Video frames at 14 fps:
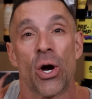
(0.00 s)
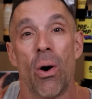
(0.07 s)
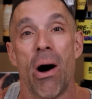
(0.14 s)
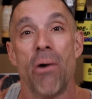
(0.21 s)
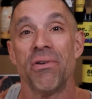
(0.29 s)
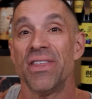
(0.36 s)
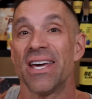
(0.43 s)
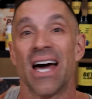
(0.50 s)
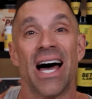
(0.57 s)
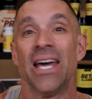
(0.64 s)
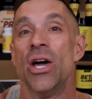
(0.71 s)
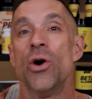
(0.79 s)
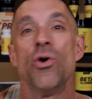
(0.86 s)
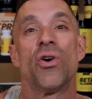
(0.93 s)
go out with a
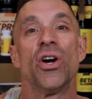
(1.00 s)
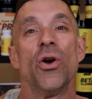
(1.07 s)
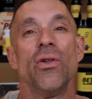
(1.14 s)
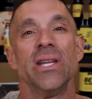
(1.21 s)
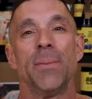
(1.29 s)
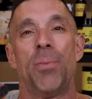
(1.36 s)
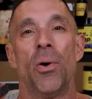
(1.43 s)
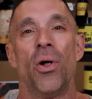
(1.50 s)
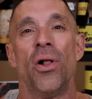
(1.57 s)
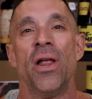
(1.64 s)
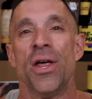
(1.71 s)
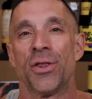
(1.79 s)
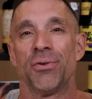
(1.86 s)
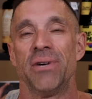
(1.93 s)
guy who can only
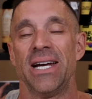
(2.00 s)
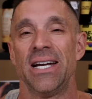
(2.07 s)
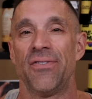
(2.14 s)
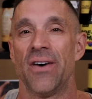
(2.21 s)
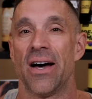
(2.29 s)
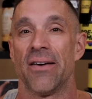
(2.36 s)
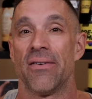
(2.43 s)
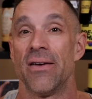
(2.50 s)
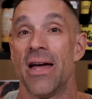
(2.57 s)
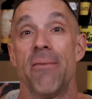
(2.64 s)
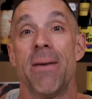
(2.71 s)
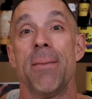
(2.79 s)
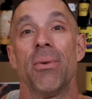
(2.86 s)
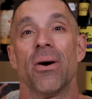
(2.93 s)
pull 385?
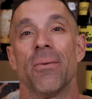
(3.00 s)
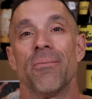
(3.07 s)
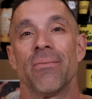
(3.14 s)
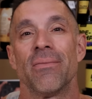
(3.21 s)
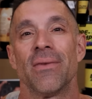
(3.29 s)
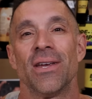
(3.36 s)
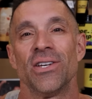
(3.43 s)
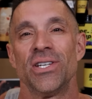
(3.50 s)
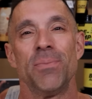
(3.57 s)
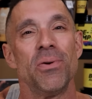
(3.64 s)
And remember, she